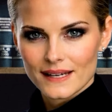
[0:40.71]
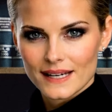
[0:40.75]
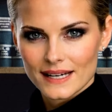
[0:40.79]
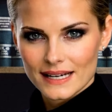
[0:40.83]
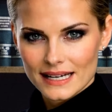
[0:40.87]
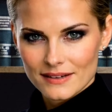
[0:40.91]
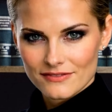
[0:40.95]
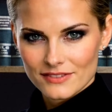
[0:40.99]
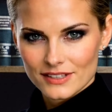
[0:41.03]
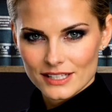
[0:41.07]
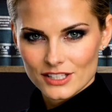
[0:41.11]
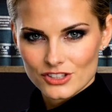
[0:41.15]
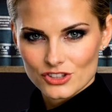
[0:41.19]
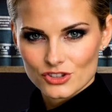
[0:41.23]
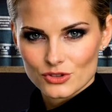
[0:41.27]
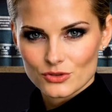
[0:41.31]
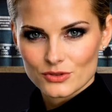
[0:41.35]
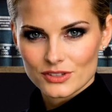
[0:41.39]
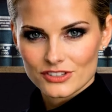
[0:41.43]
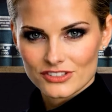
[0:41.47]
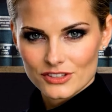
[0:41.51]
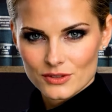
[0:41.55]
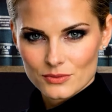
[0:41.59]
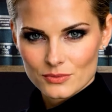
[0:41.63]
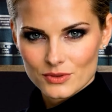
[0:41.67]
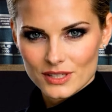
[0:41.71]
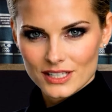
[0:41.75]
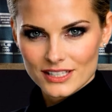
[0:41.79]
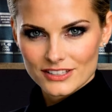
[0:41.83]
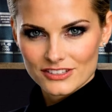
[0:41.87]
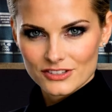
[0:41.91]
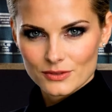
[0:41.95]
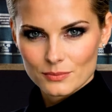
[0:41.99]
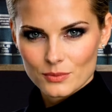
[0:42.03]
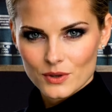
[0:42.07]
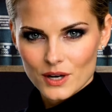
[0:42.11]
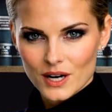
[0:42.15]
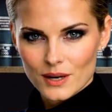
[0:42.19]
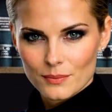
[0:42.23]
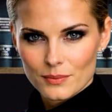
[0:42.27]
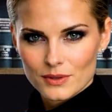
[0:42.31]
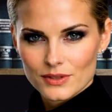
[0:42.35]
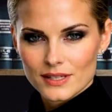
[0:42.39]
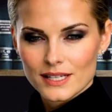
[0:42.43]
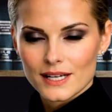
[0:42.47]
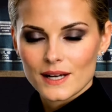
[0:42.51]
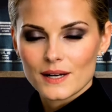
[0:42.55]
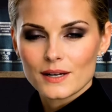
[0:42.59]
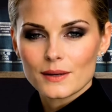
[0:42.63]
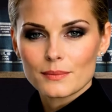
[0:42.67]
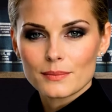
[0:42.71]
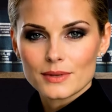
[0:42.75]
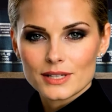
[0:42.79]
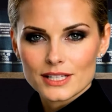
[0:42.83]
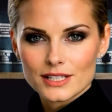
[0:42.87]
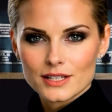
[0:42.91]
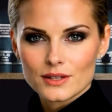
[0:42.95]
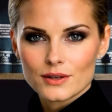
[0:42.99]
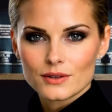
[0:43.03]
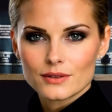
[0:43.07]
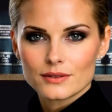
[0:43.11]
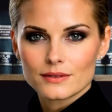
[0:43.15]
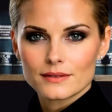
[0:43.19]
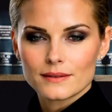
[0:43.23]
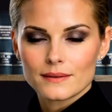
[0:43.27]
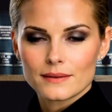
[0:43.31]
If an issue isn't raised properly on appeal,